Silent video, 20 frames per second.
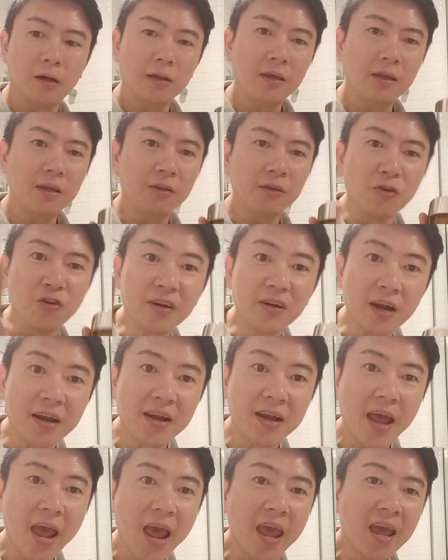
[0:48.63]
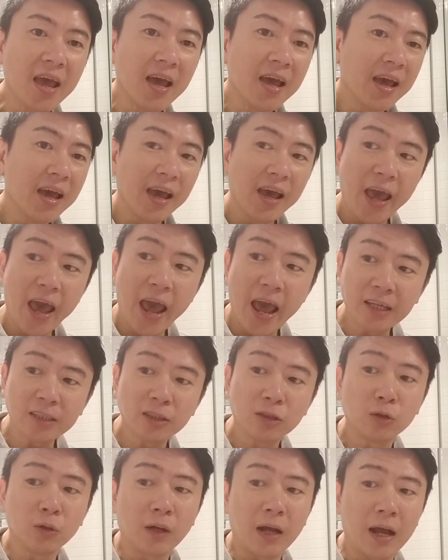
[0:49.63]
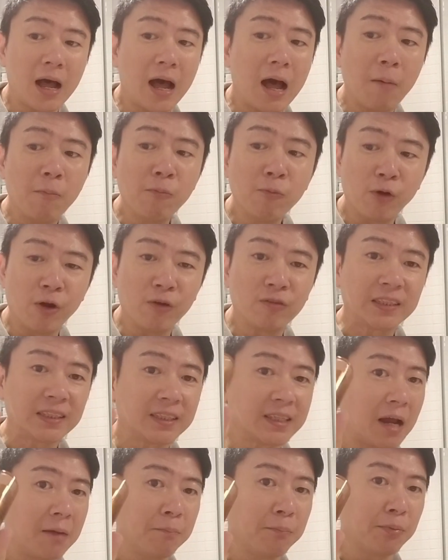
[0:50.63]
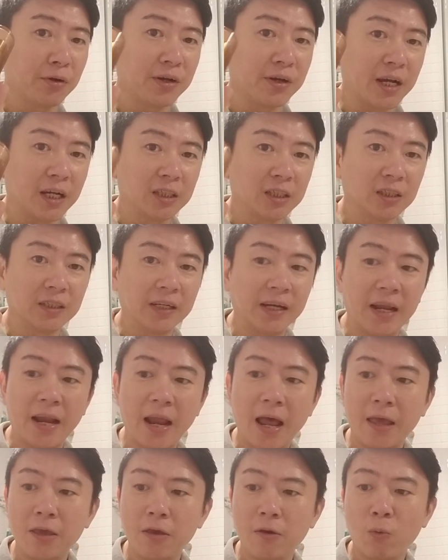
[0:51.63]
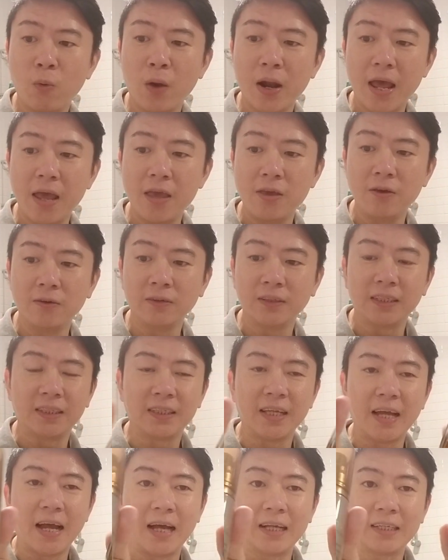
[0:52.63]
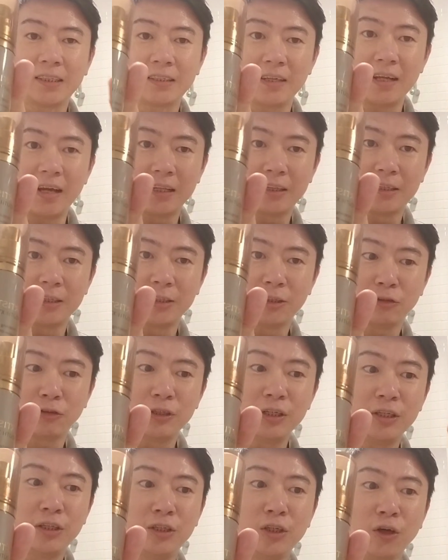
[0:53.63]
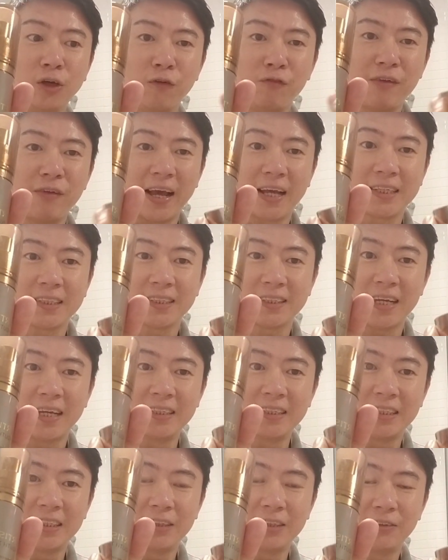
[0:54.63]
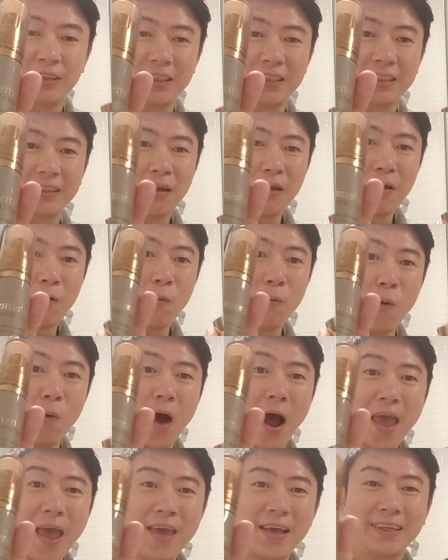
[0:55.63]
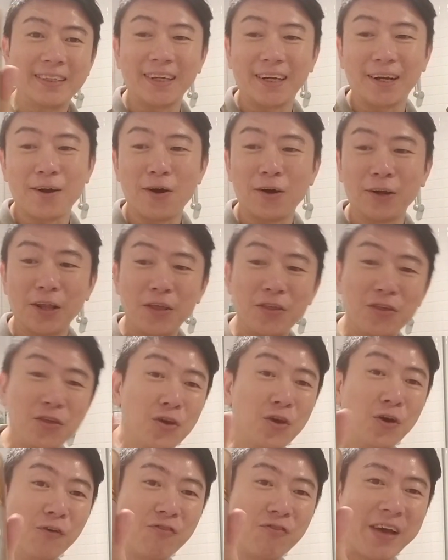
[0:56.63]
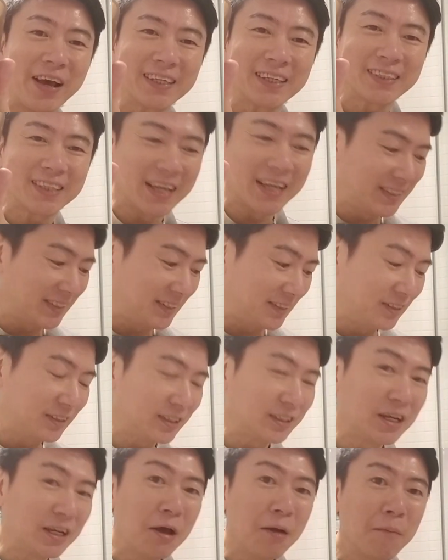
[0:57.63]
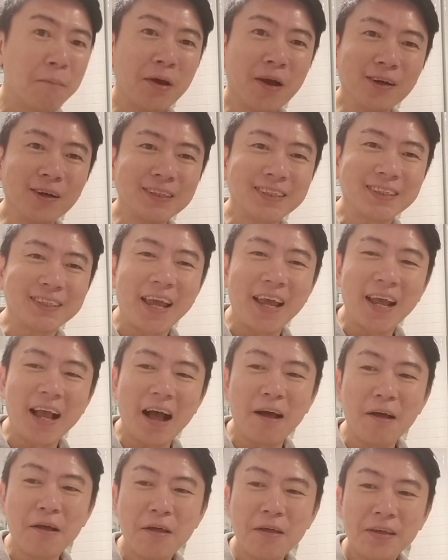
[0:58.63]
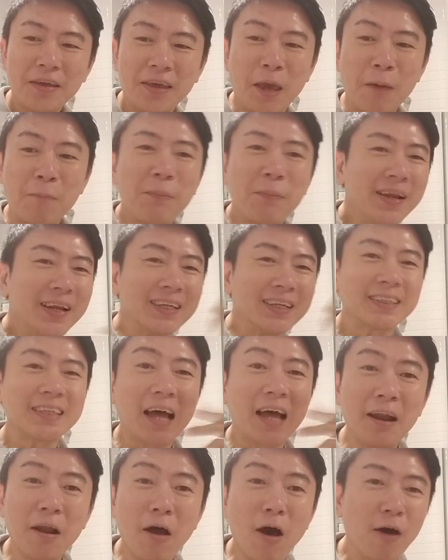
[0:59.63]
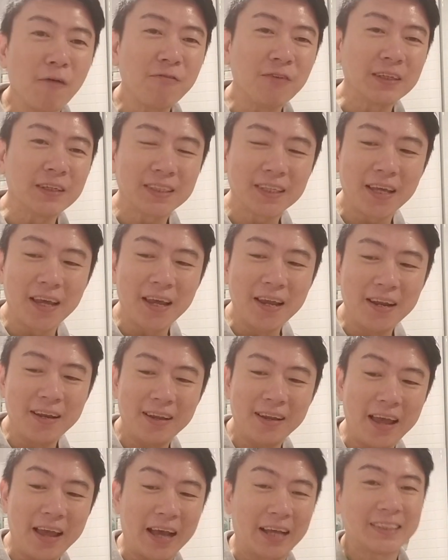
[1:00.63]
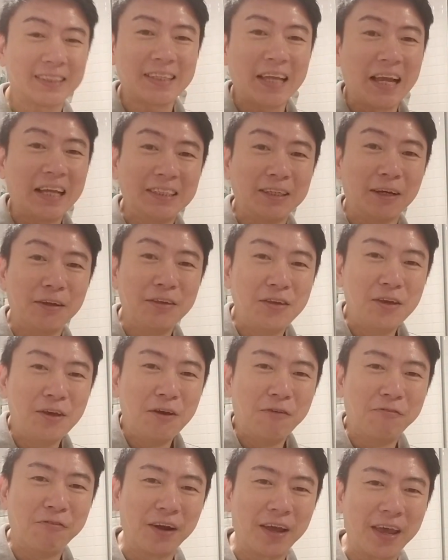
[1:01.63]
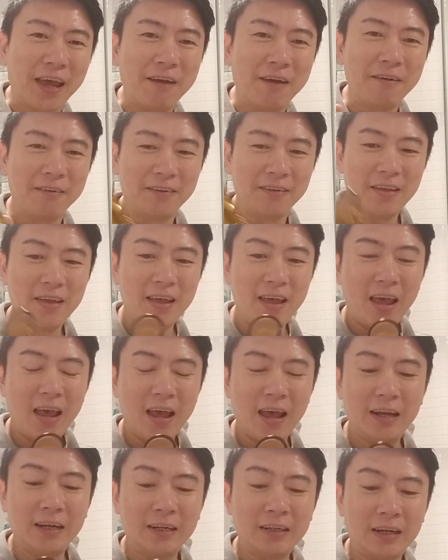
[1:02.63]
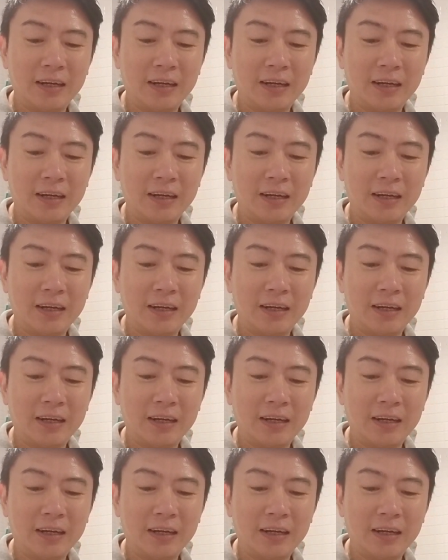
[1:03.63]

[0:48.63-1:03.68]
during the day has to come with sun protection. And what I use is the Artistry Youth Extend series. Why is it called the Youth Extend series? Because keeping the sun off your skin extends your youth, okay? And